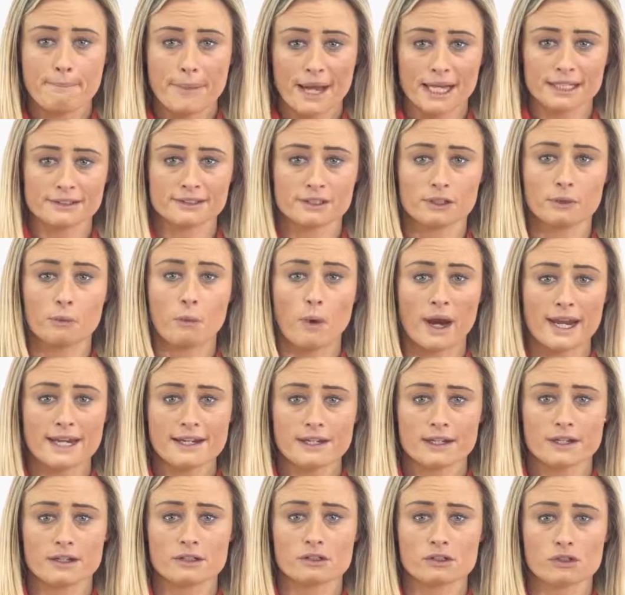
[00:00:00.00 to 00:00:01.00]
better
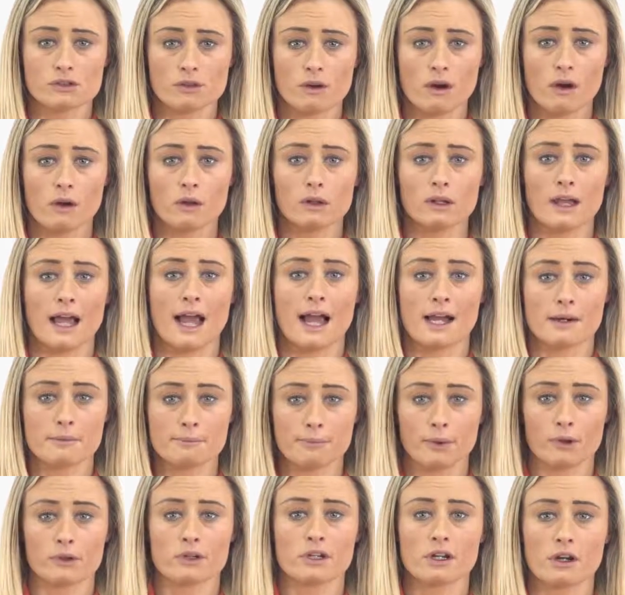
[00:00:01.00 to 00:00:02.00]
weight control and
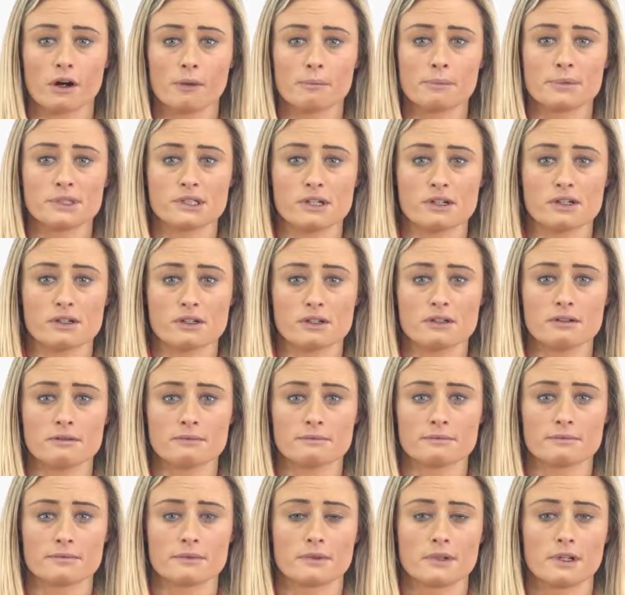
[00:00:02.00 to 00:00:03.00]
body composition,
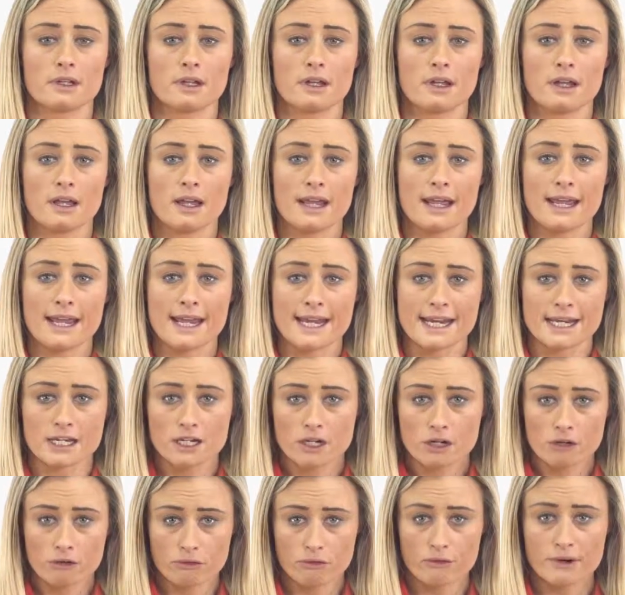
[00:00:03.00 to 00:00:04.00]

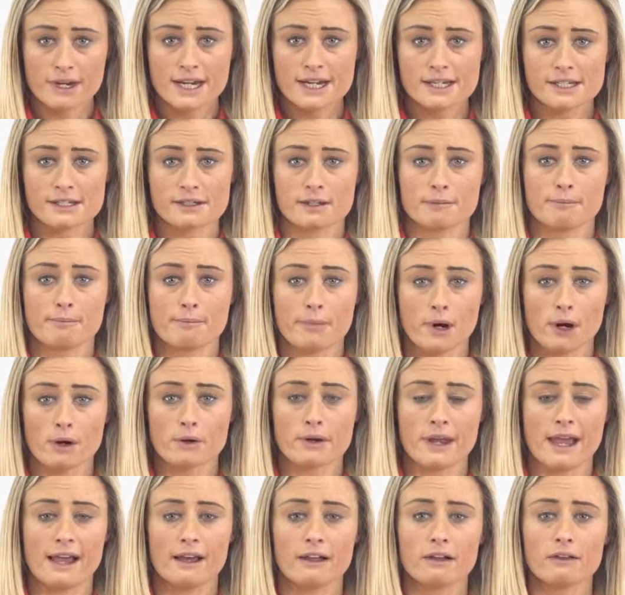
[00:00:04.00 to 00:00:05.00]
increased
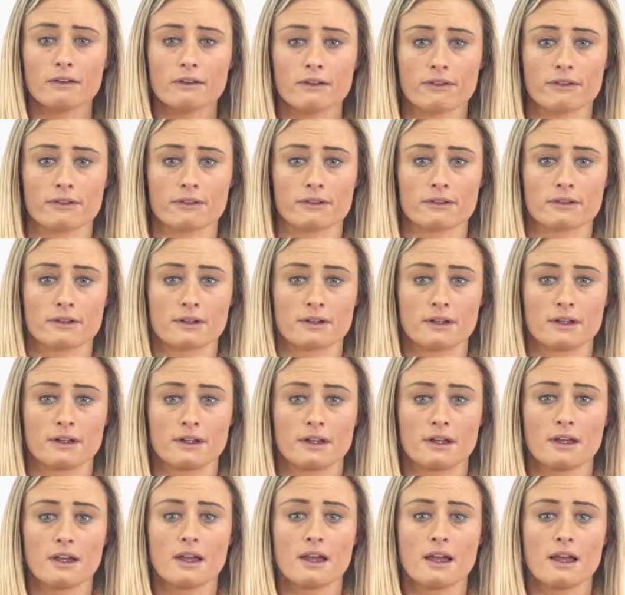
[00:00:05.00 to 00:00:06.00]
bone health,
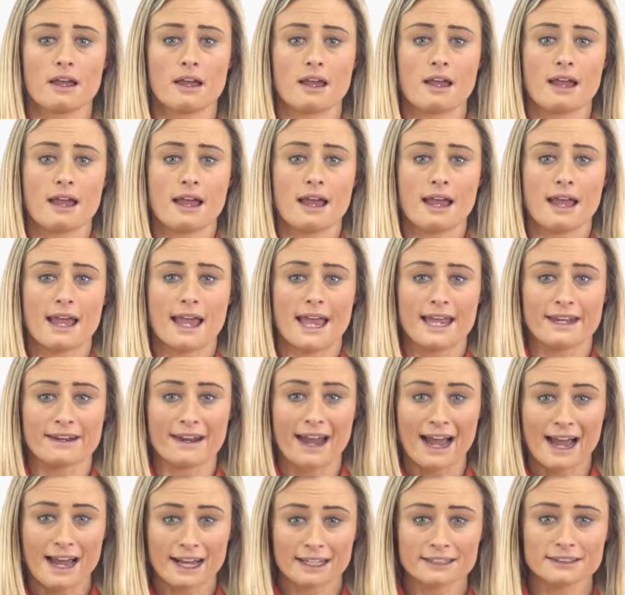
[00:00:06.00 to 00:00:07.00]

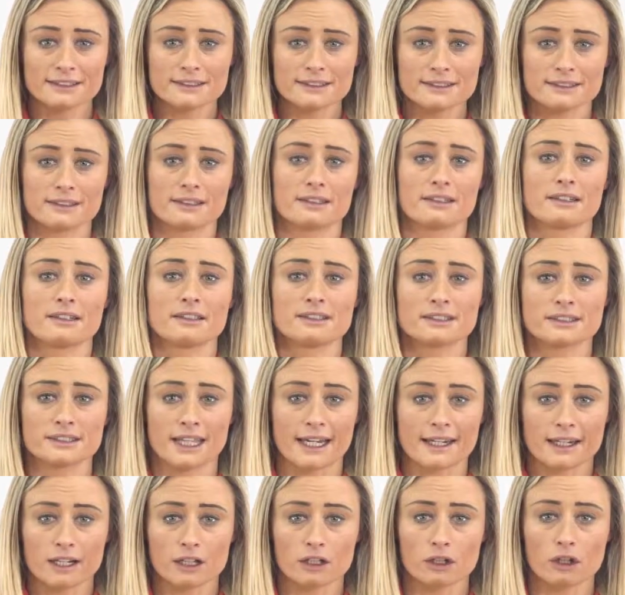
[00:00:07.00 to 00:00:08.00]
enhanced
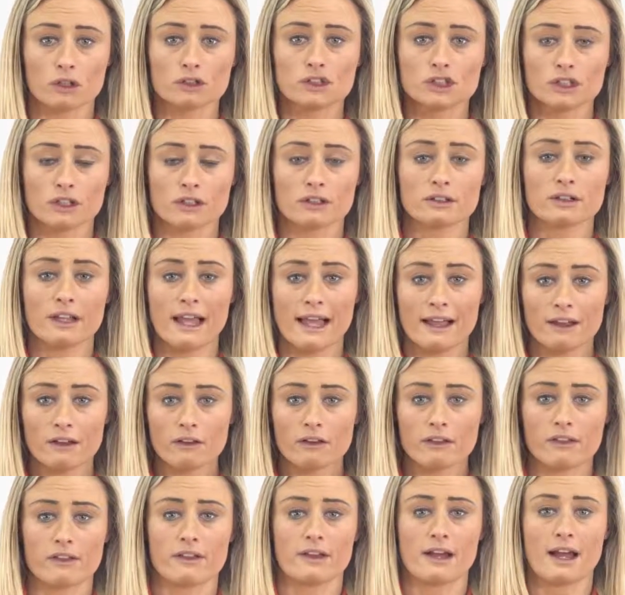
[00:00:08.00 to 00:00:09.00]
psychological
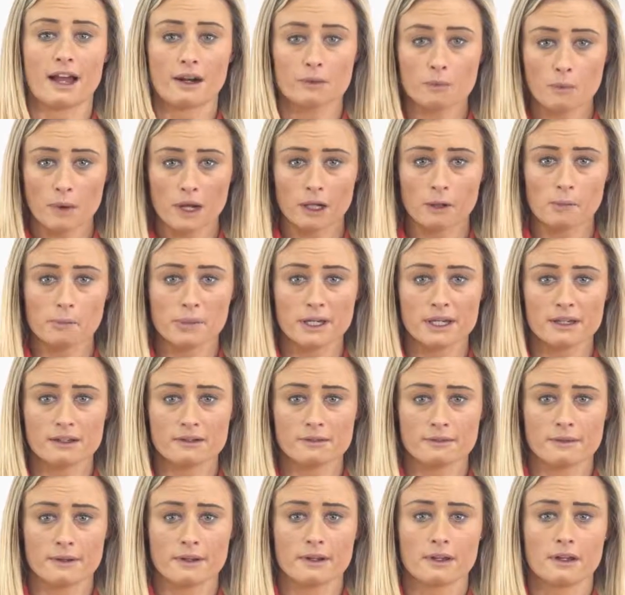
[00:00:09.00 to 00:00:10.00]
health and well-being,